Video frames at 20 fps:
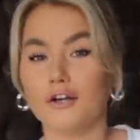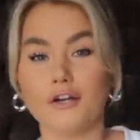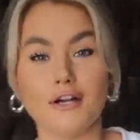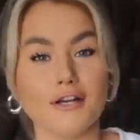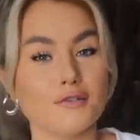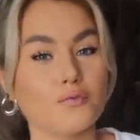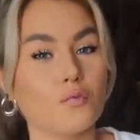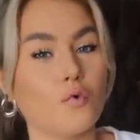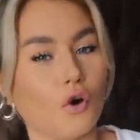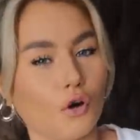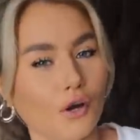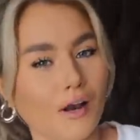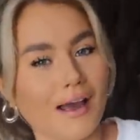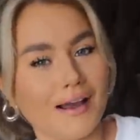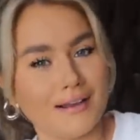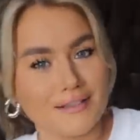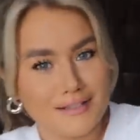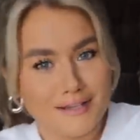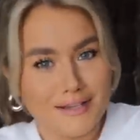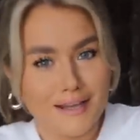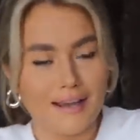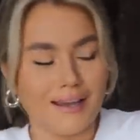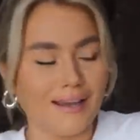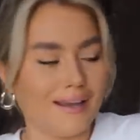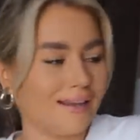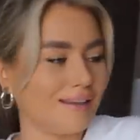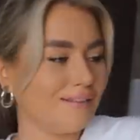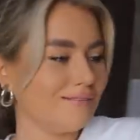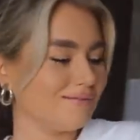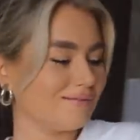girlies, one last
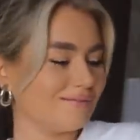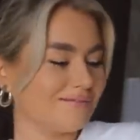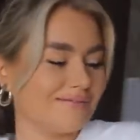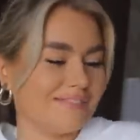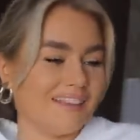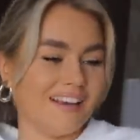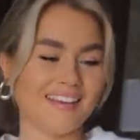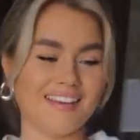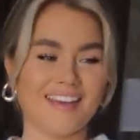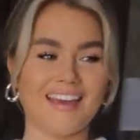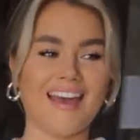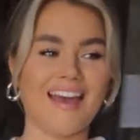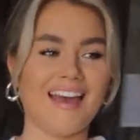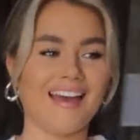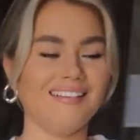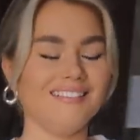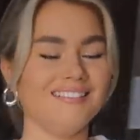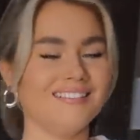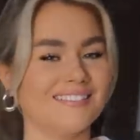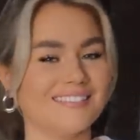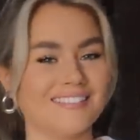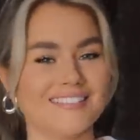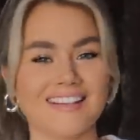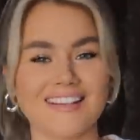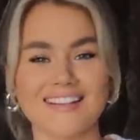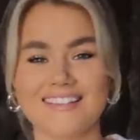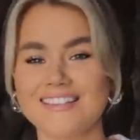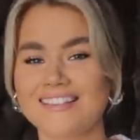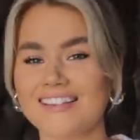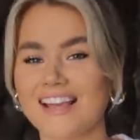thing. Again,
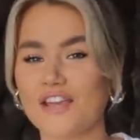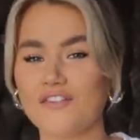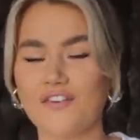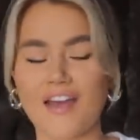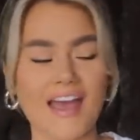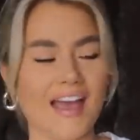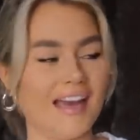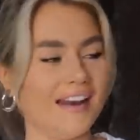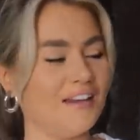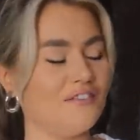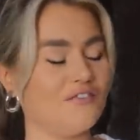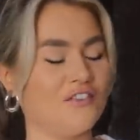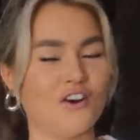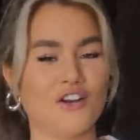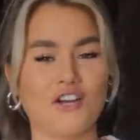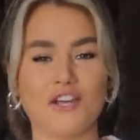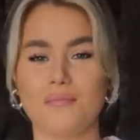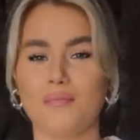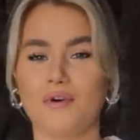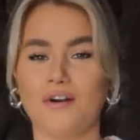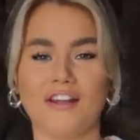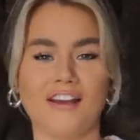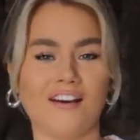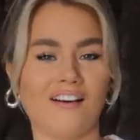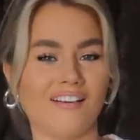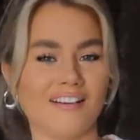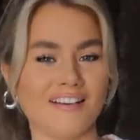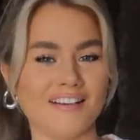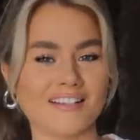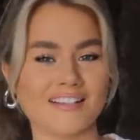didn't save any fucking money
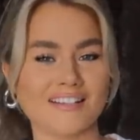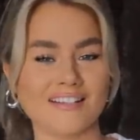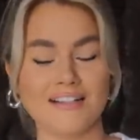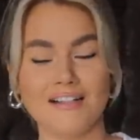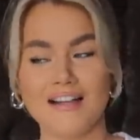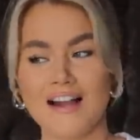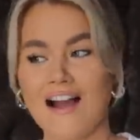on it.